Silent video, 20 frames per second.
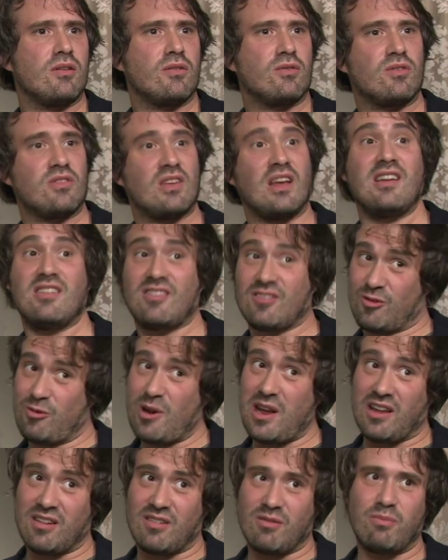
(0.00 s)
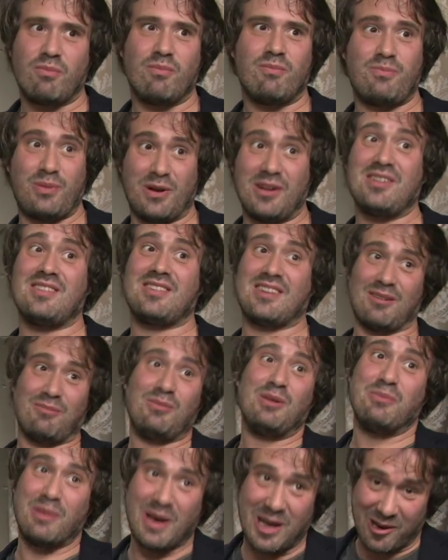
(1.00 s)
You have to say it's great, but it can
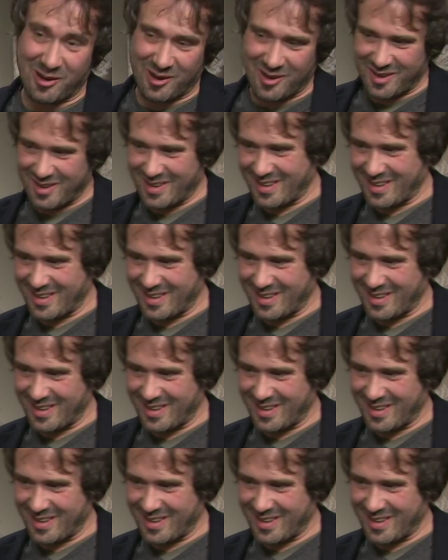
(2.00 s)
be better.